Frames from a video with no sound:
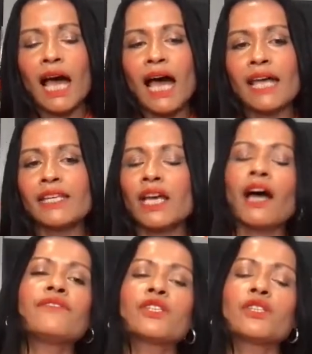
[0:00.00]
And
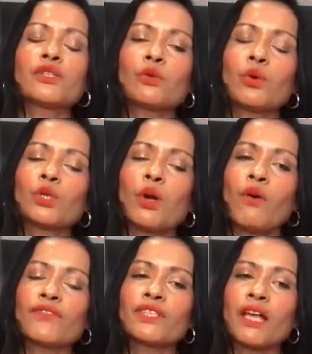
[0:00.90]
I've just thought
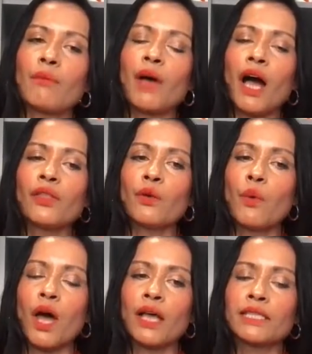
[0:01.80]
of some other
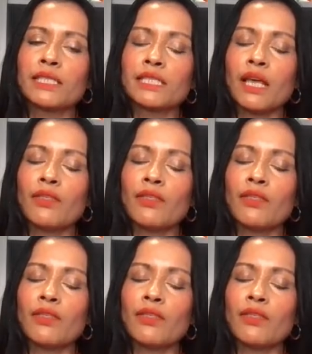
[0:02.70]
words